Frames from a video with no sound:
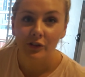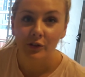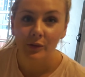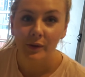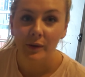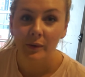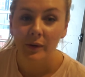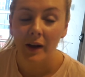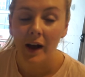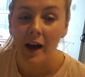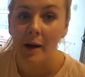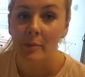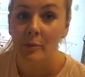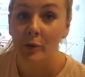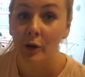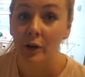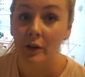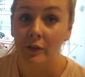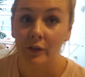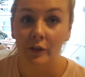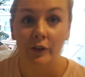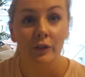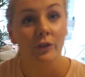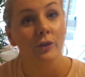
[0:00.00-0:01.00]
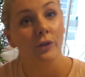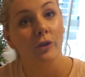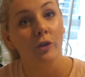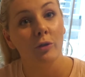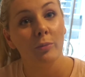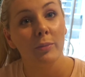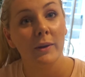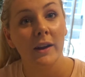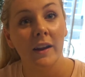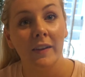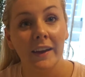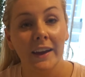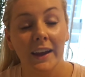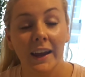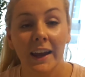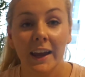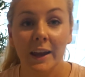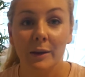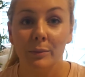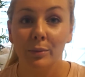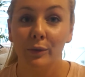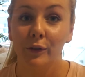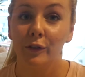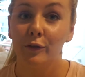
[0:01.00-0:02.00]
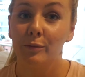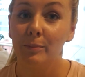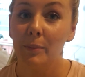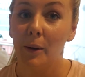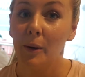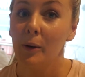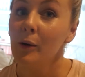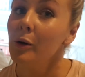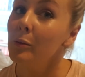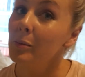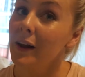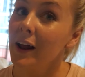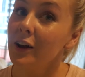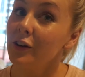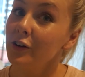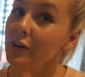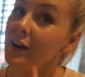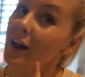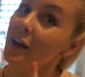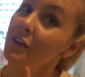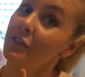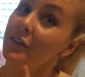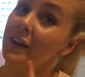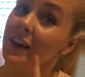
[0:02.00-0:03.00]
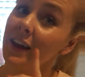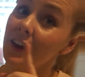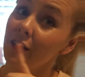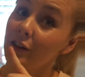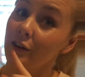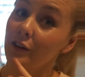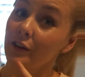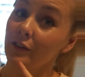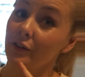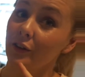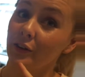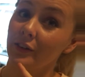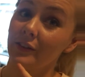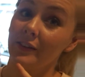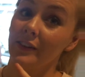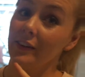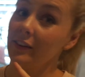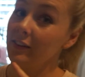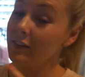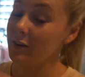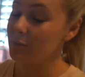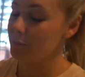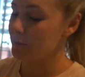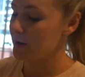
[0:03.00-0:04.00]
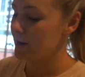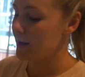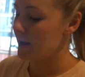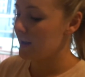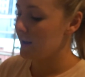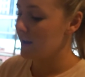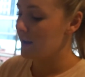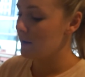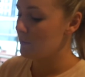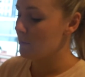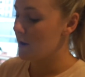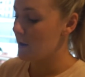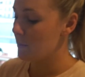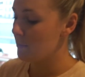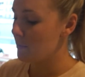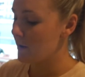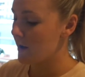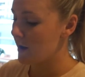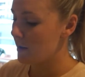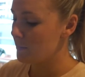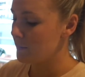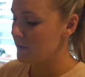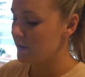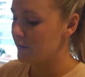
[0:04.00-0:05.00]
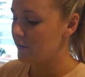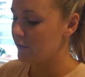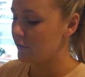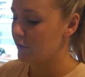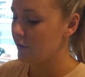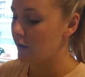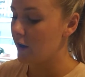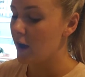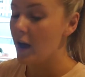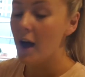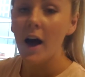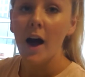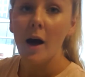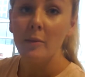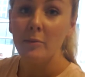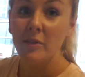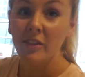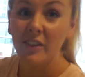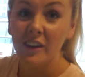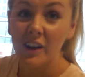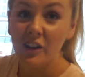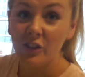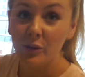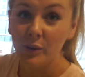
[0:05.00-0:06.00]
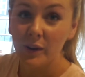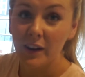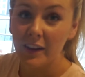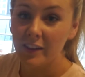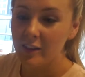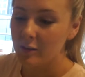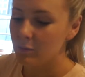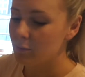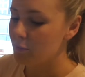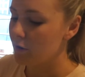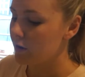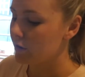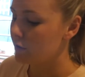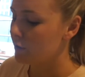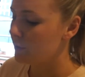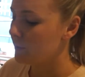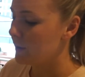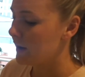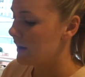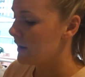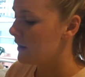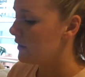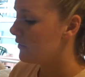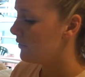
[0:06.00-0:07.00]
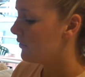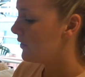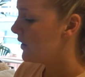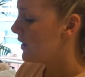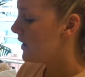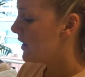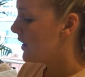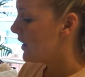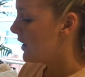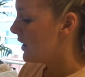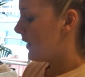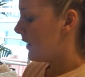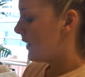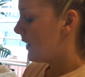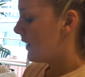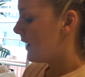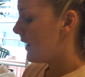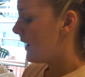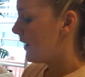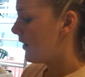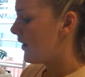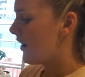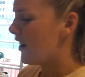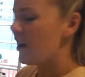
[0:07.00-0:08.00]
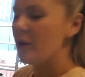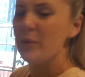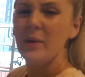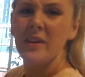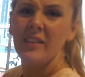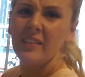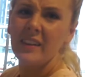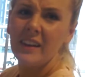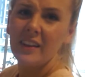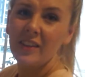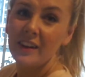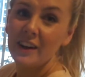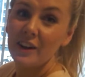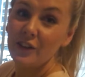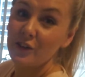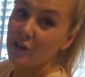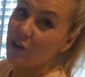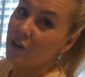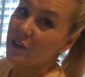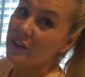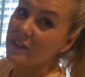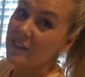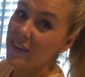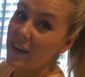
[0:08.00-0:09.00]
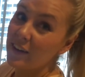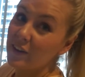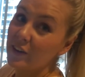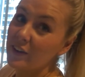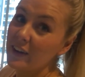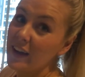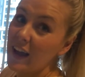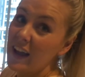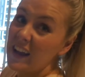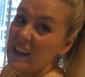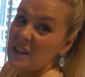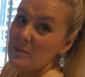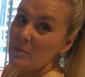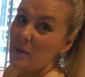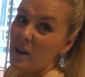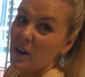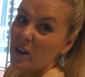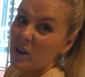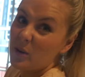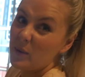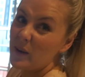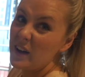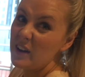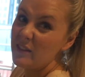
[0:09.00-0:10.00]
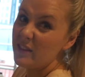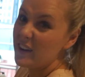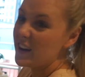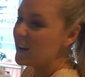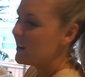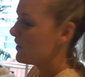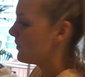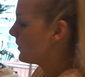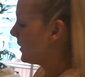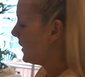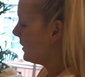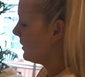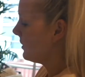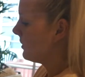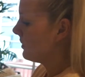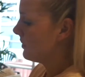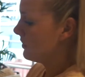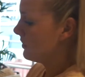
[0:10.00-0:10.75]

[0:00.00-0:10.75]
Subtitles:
do it over a saucepan in like a heatproof bowl, but I don't have either of those things in my apartment. So I'm just gonna do it in the microwave. And I always think that it turns out okay in the microwave anyway.